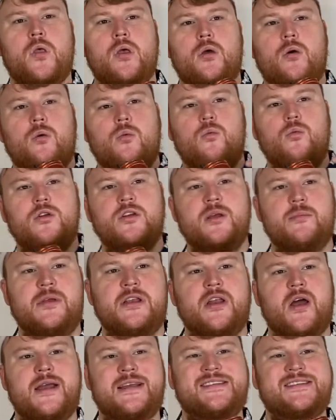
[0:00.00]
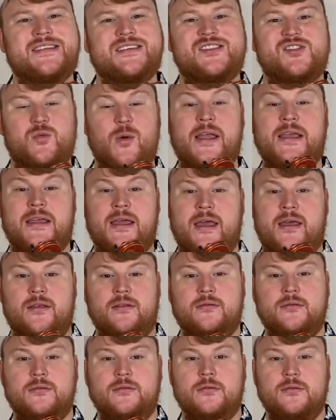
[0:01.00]
wouldn't it be nice to swing it?
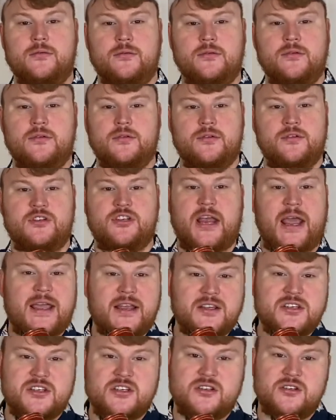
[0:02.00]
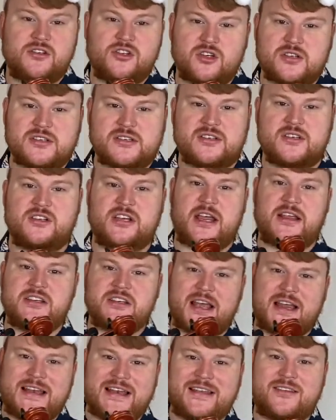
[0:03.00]
Change it a
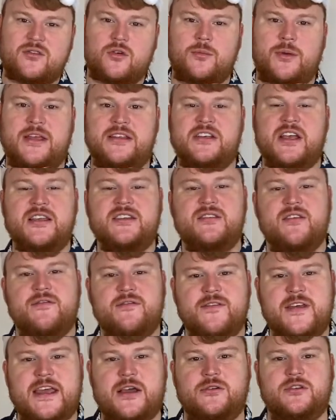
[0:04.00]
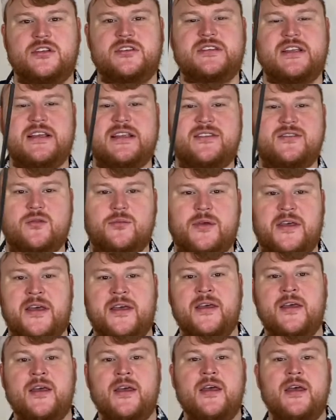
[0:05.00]
little bit, change the feel just a little bit,
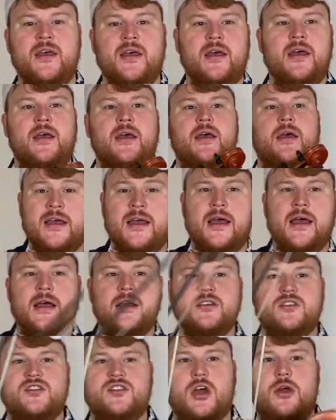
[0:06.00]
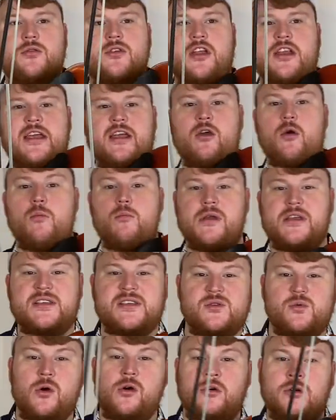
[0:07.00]
so that it can be
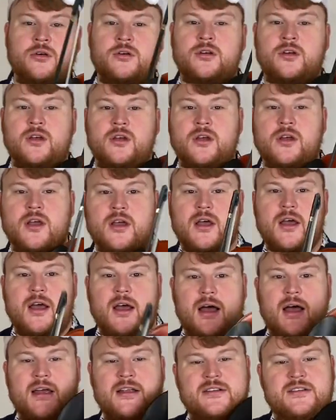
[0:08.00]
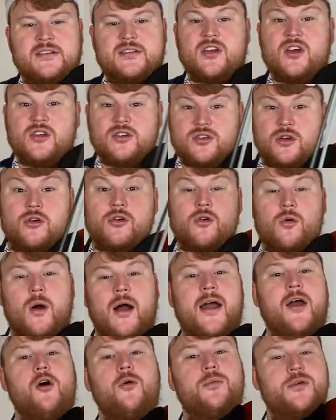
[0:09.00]
swung and done quite
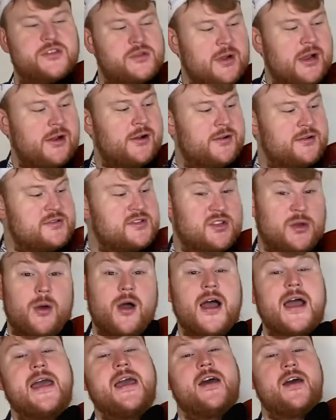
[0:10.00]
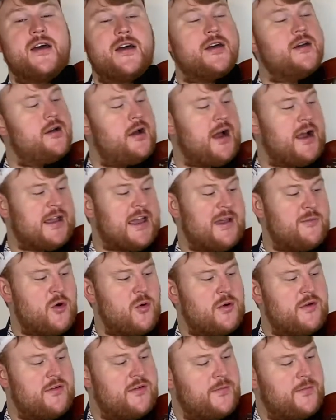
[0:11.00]
up as well. So I came up with.